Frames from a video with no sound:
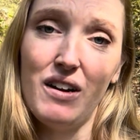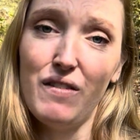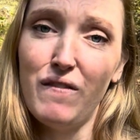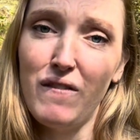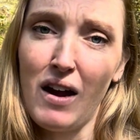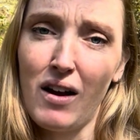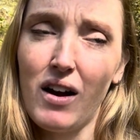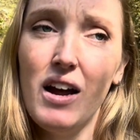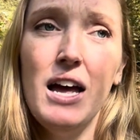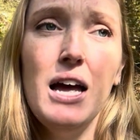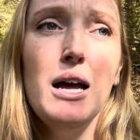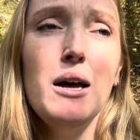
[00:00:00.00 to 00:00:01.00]
fair.
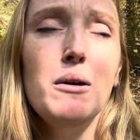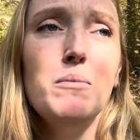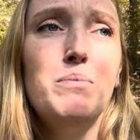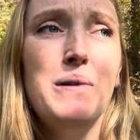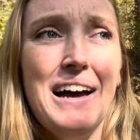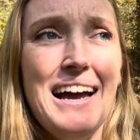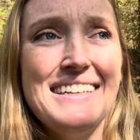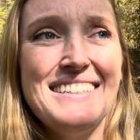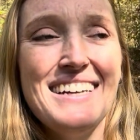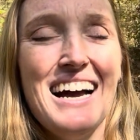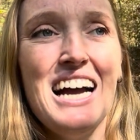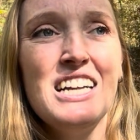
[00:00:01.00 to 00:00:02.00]

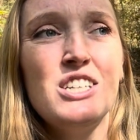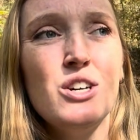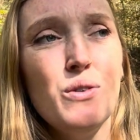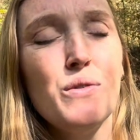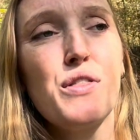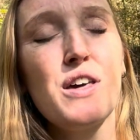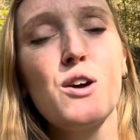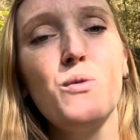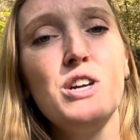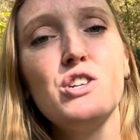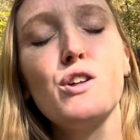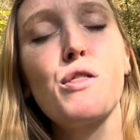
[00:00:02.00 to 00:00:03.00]
But I don't think
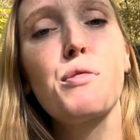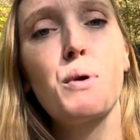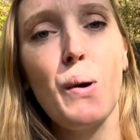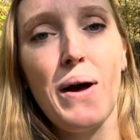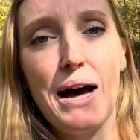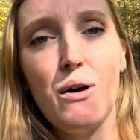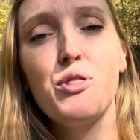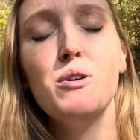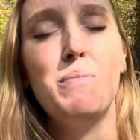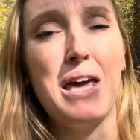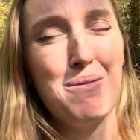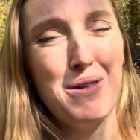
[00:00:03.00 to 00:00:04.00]
we should throw out the
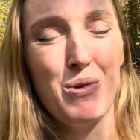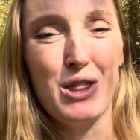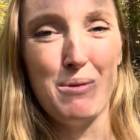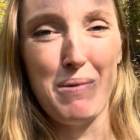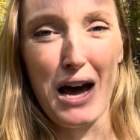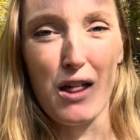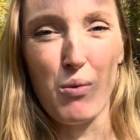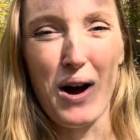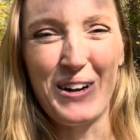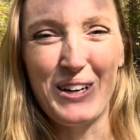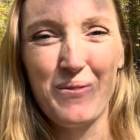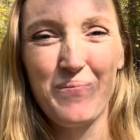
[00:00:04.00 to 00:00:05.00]
baby with the
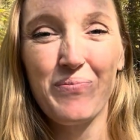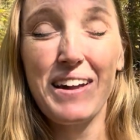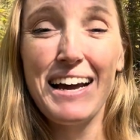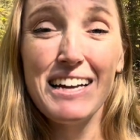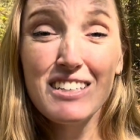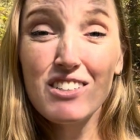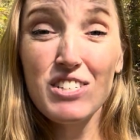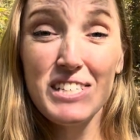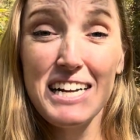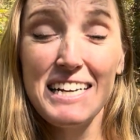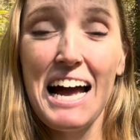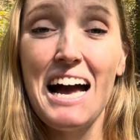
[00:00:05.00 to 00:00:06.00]
bathwater. I
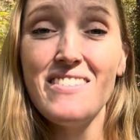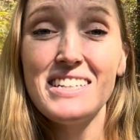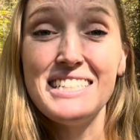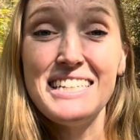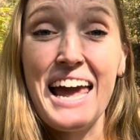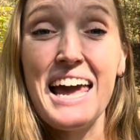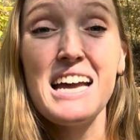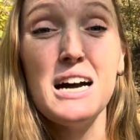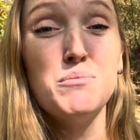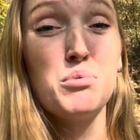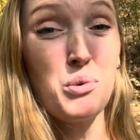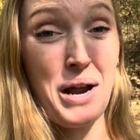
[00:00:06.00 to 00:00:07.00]
understand having to take a
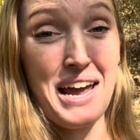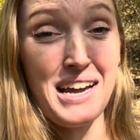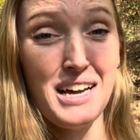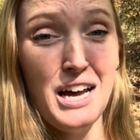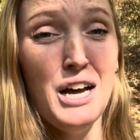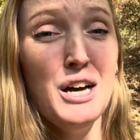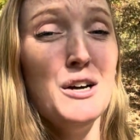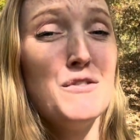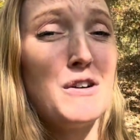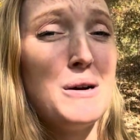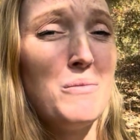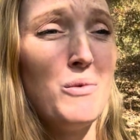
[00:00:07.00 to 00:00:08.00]
break
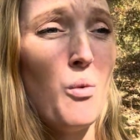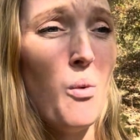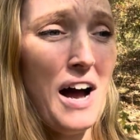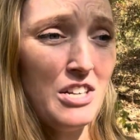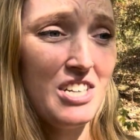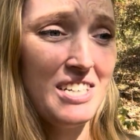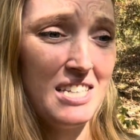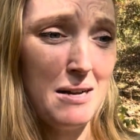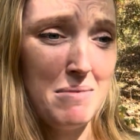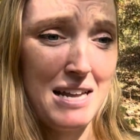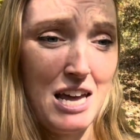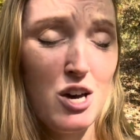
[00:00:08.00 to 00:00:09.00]
from watching
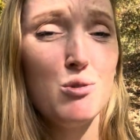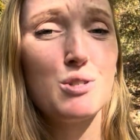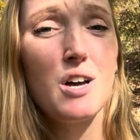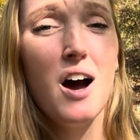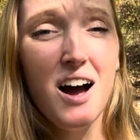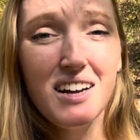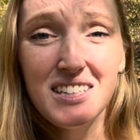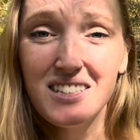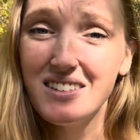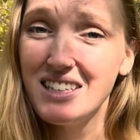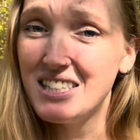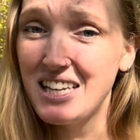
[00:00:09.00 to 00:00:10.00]
somebody who's
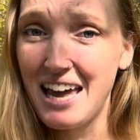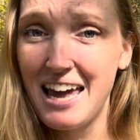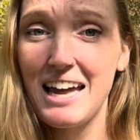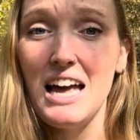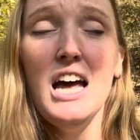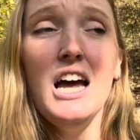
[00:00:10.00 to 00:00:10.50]
constantly saying